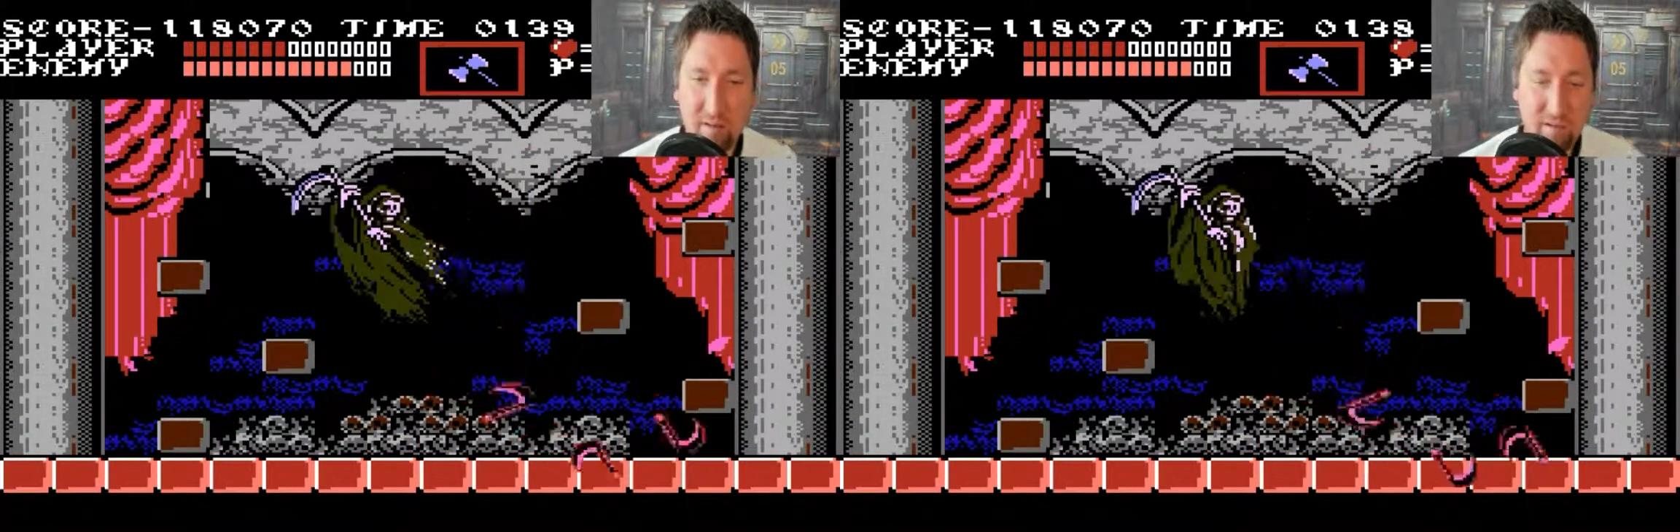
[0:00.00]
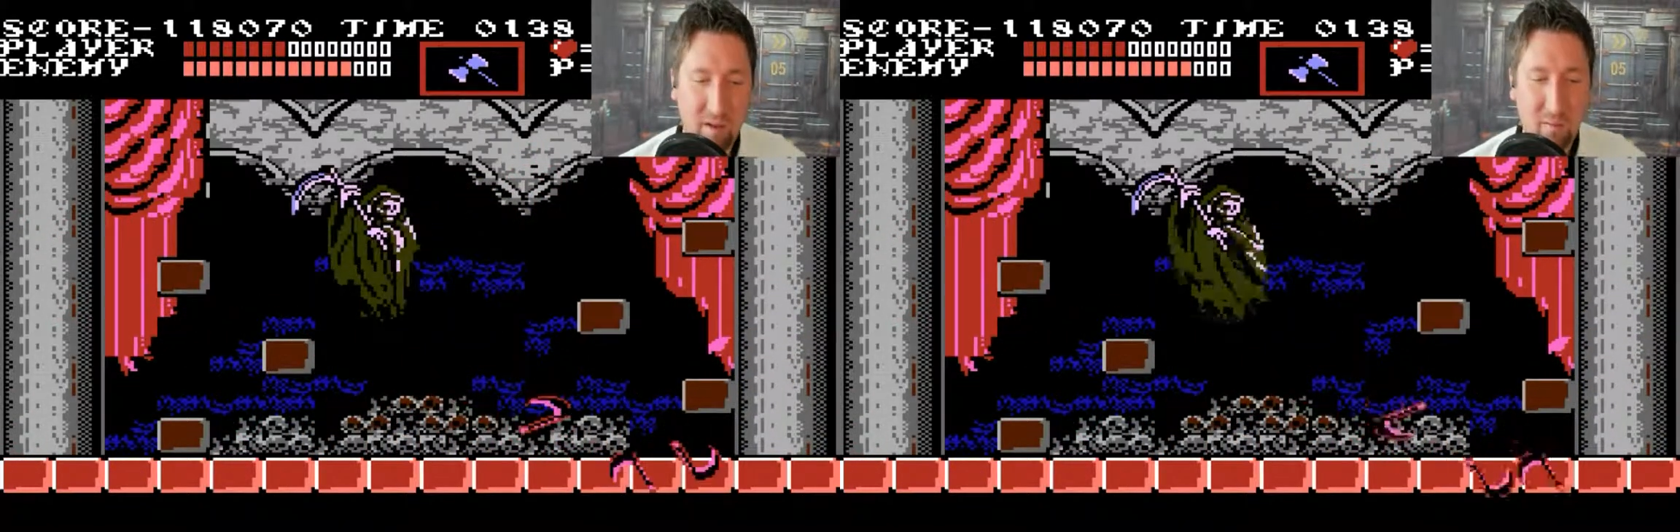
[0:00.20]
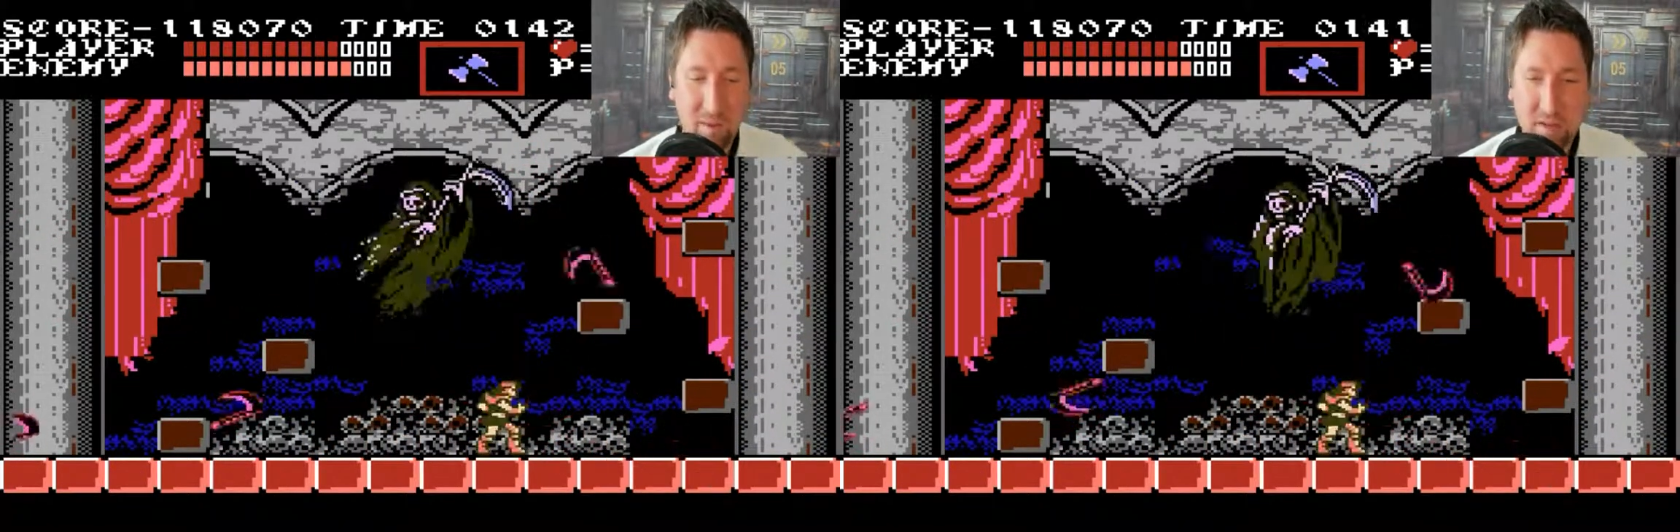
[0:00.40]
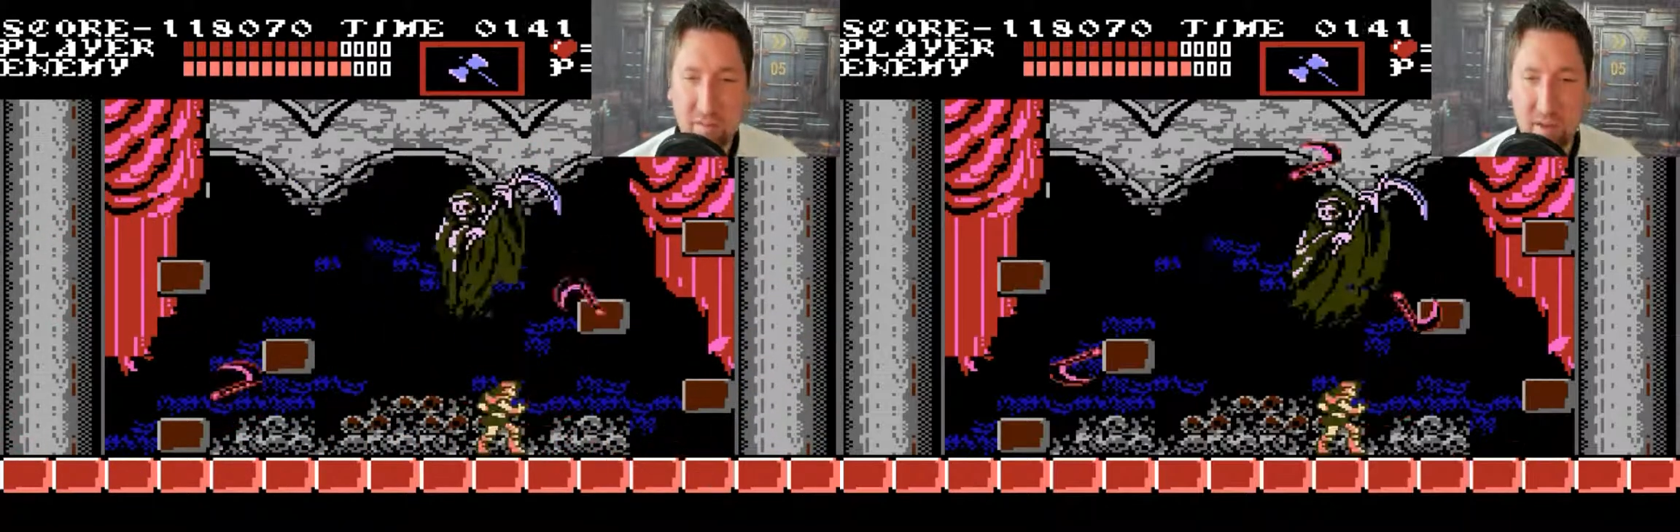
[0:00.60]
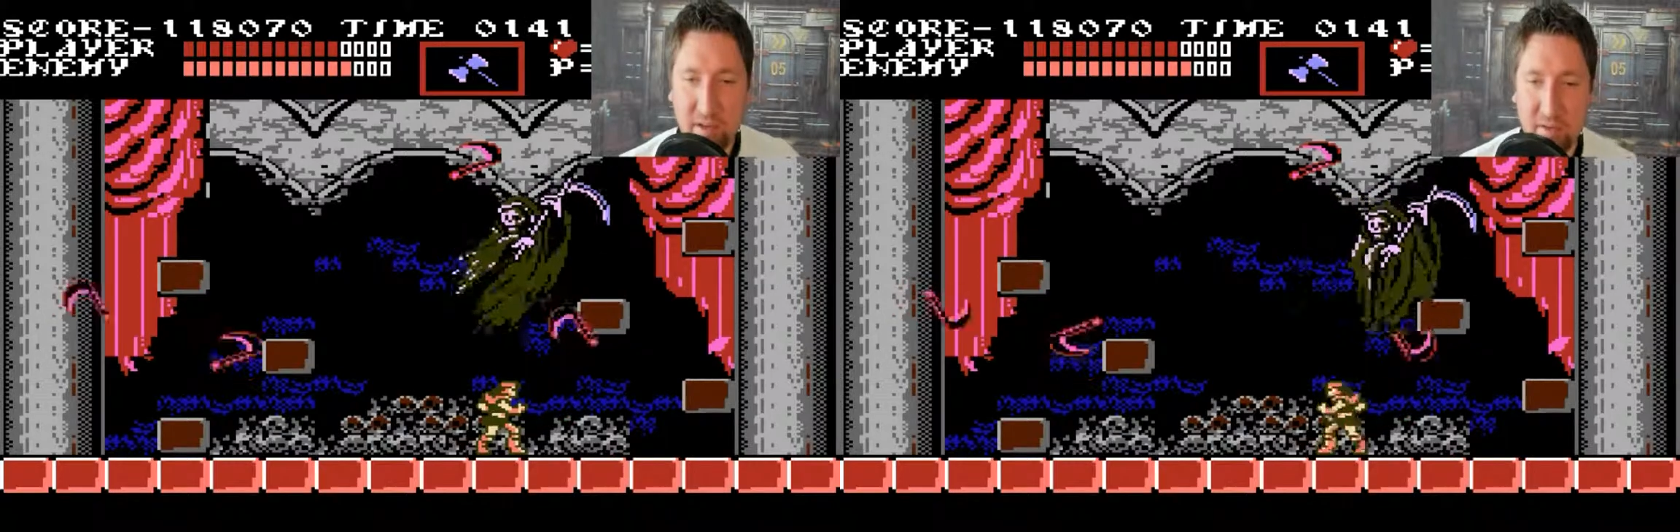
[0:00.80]
got way too
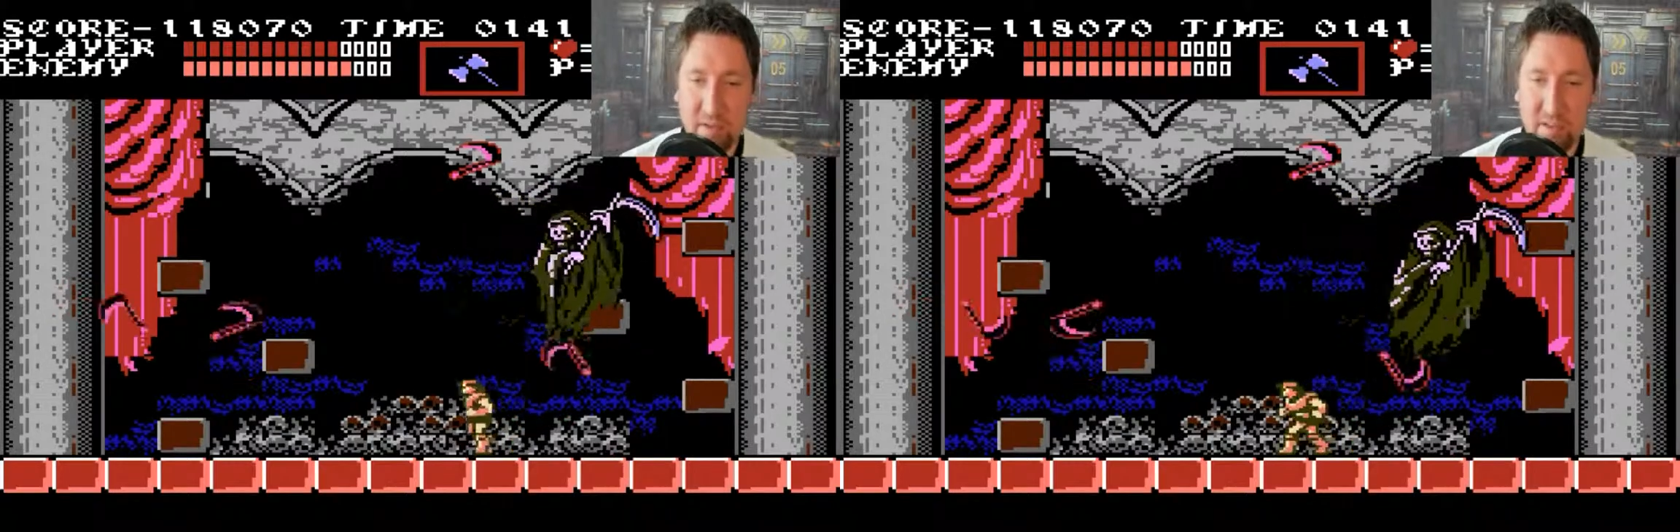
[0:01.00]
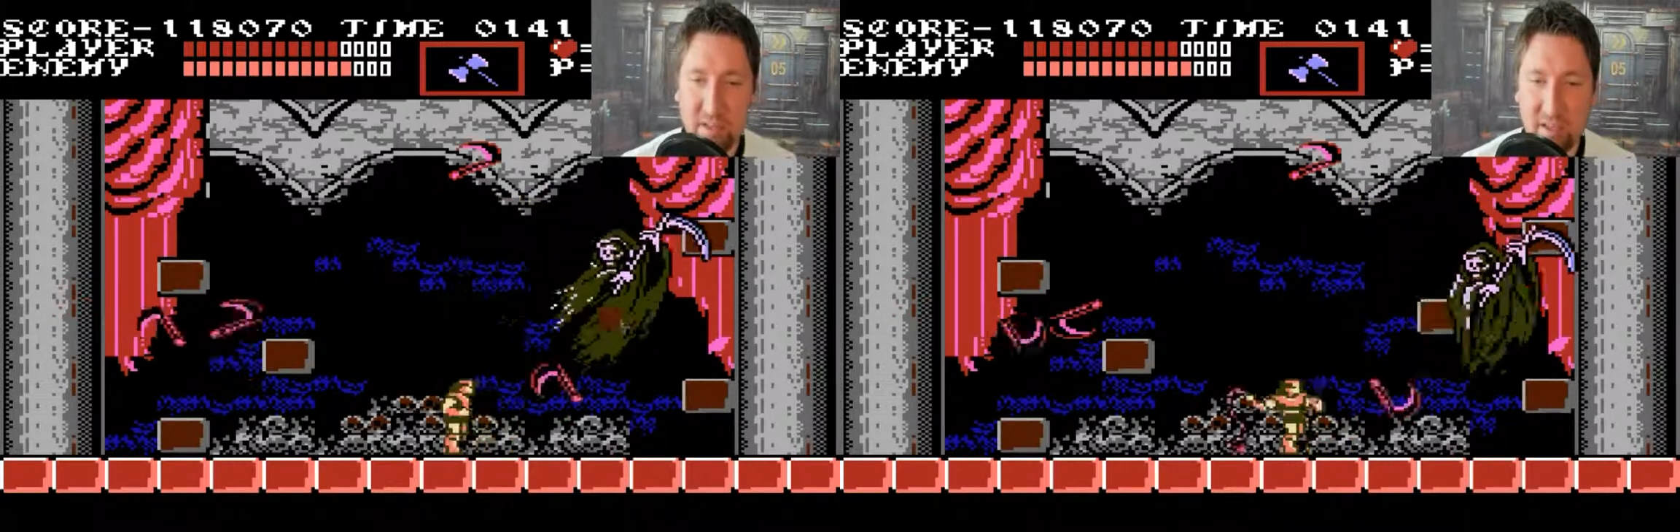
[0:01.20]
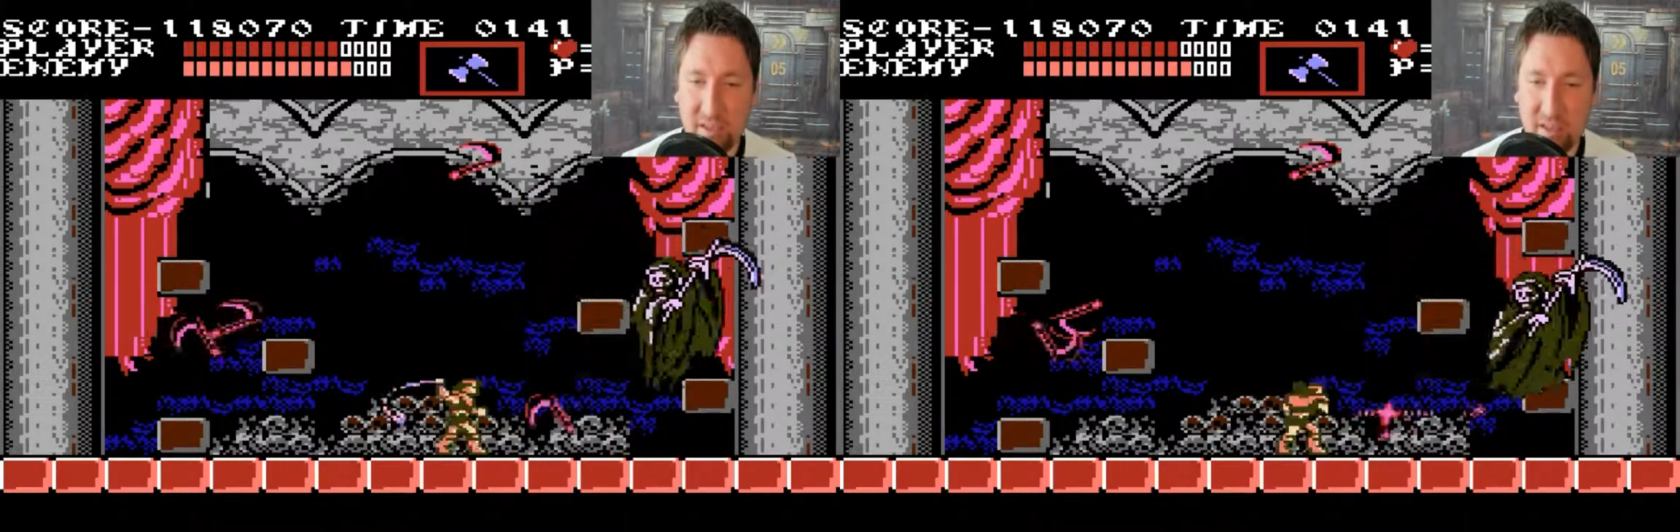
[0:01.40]
many of those things.